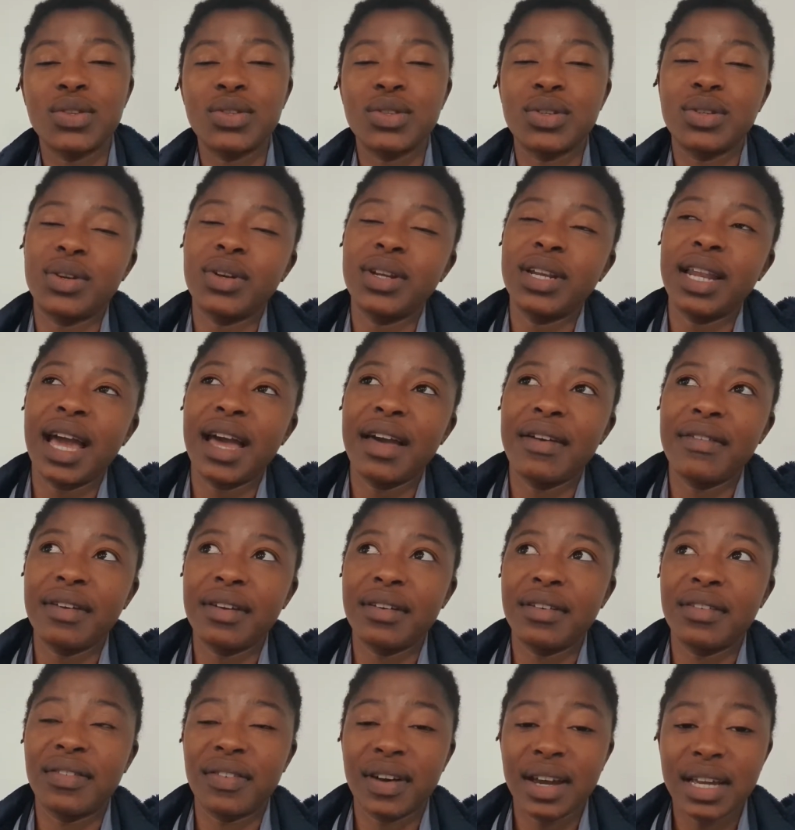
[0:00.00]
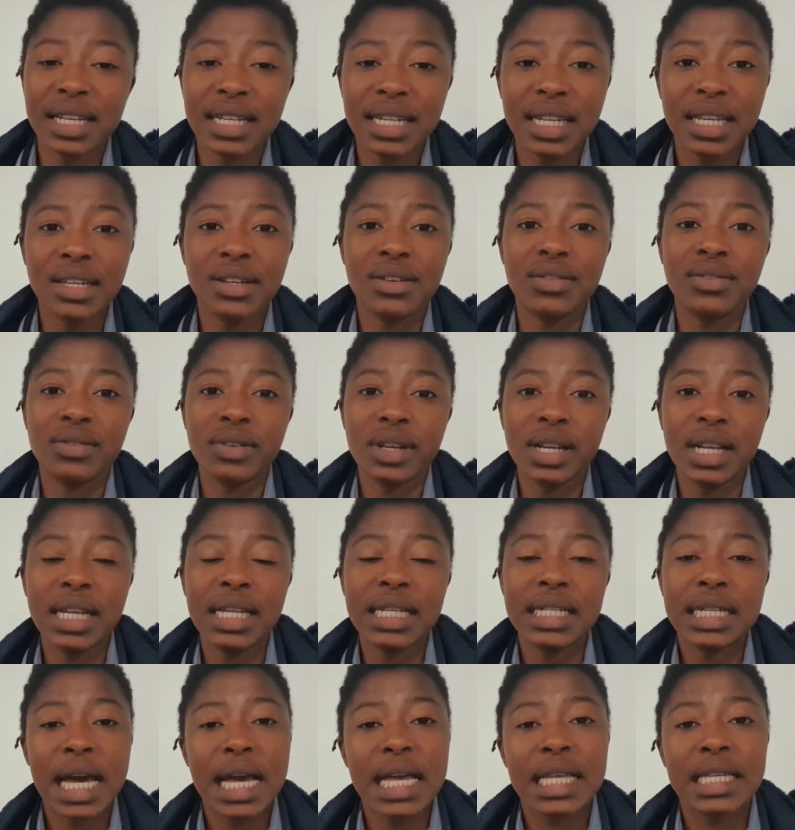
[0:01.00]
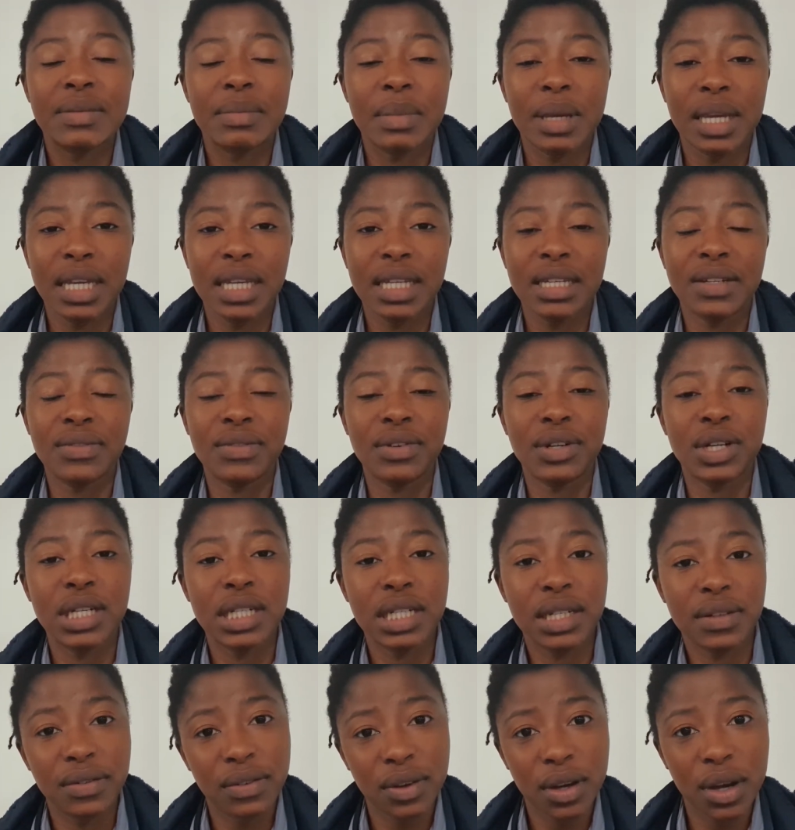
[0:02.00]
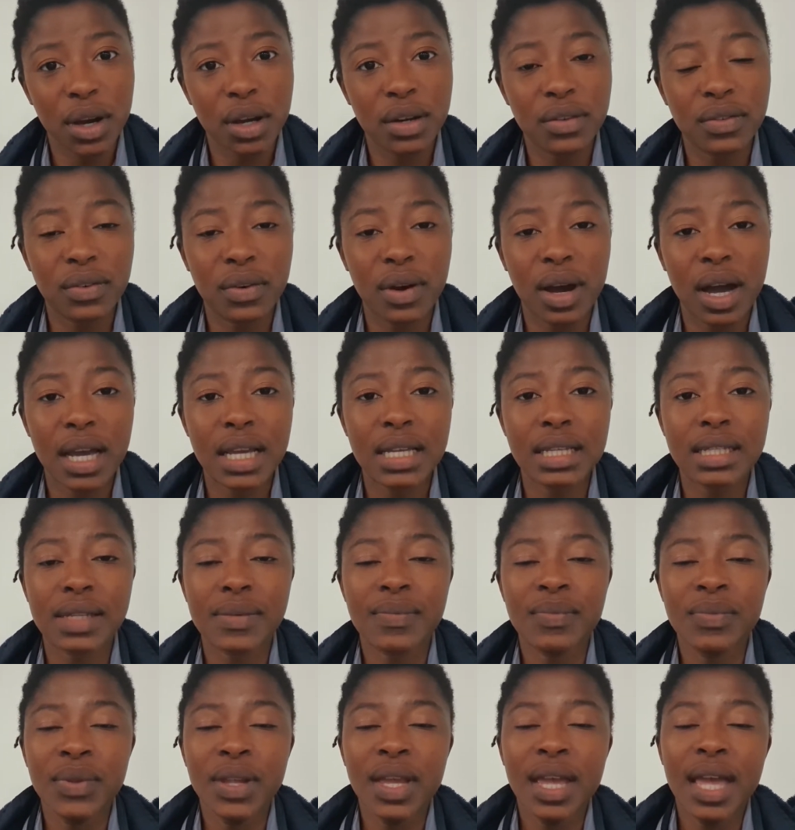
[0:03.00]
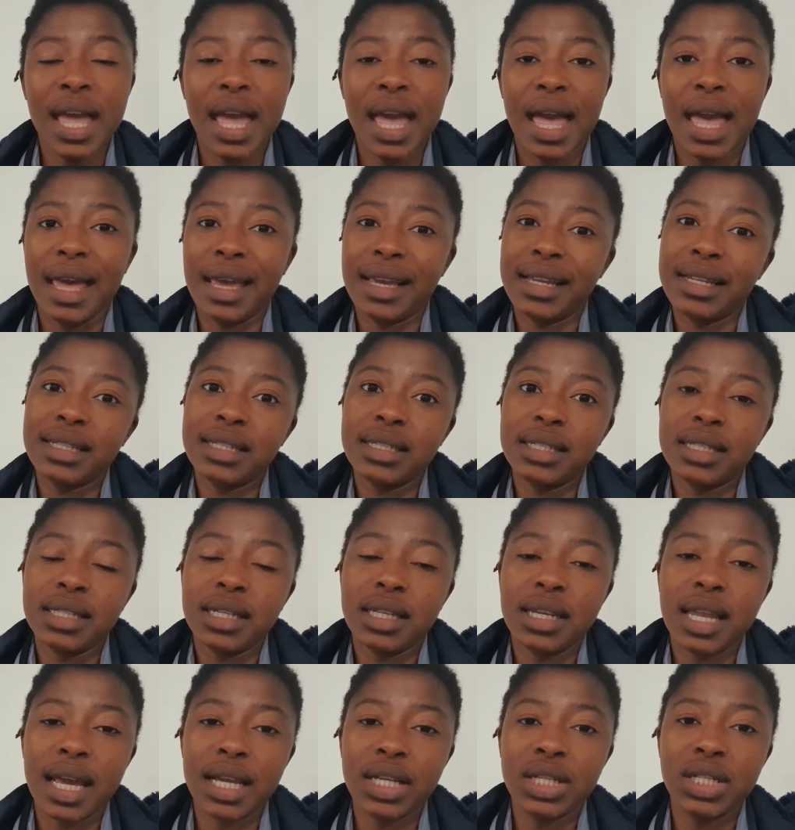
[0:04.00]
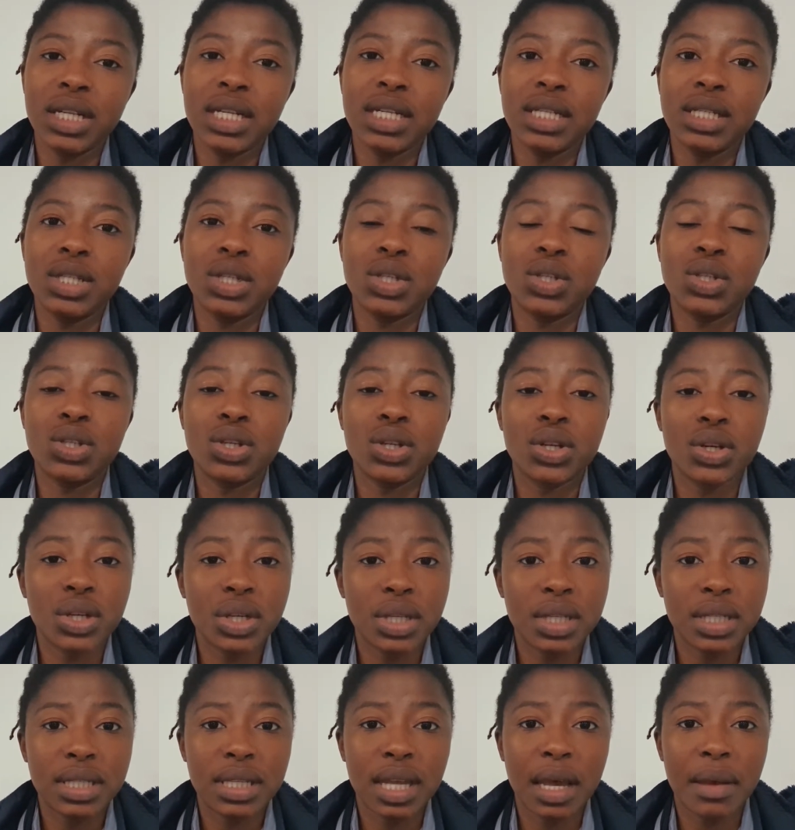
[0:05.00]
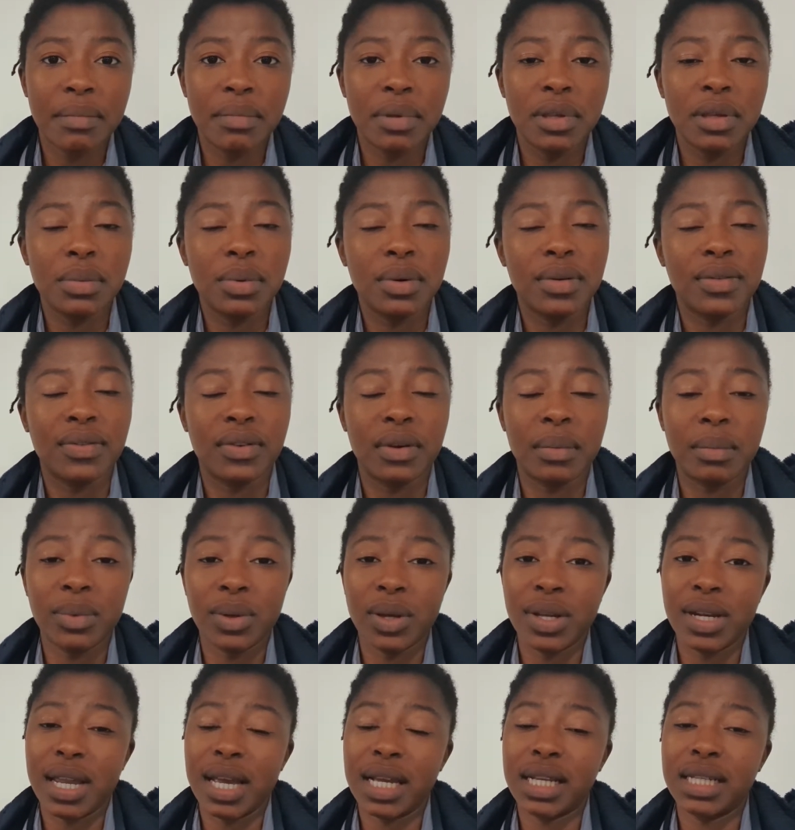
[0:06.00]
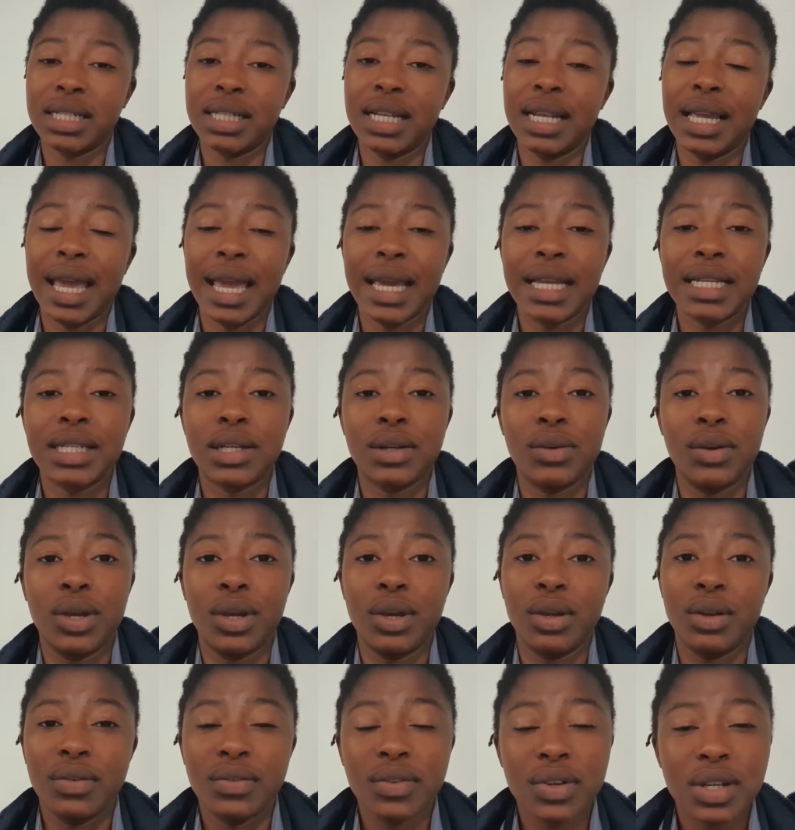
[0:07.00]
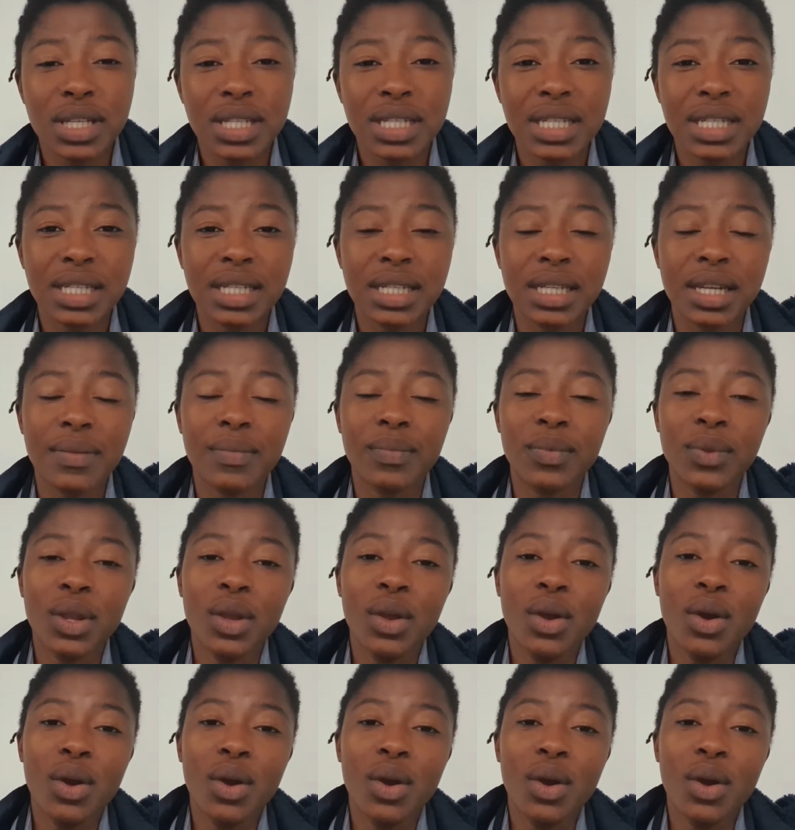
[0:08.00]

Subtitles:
So not having funding really does make it very difficult for us, and it actually deters some people from not actually entering university.